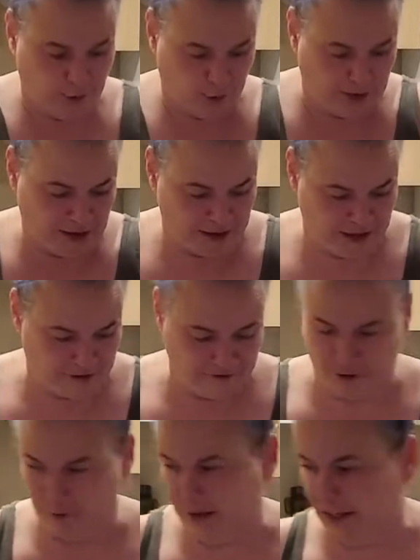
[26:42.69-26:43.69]
Monday
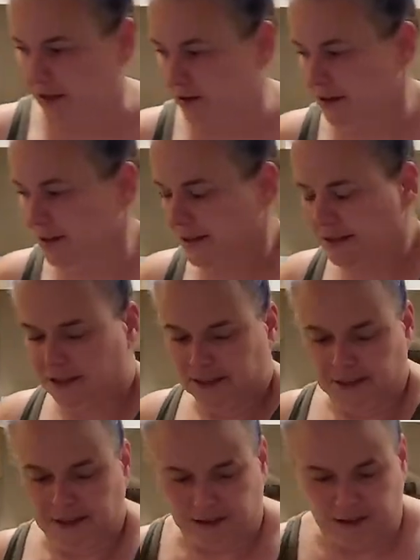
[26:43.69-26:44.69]
for me.
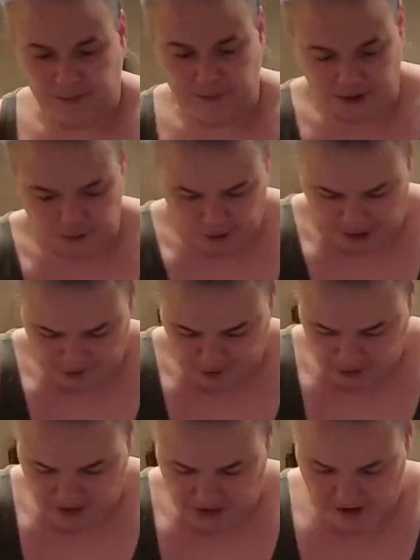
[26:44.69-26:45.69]
It's been rather
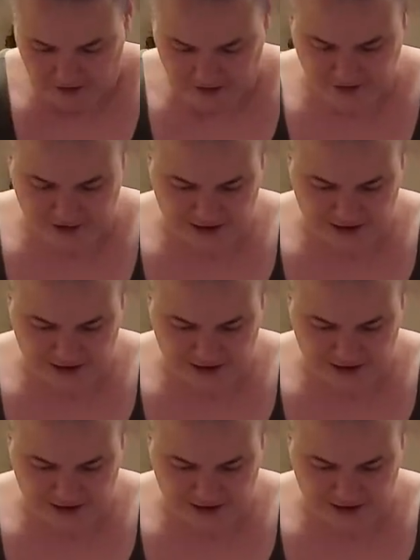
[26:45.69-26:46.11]
tough.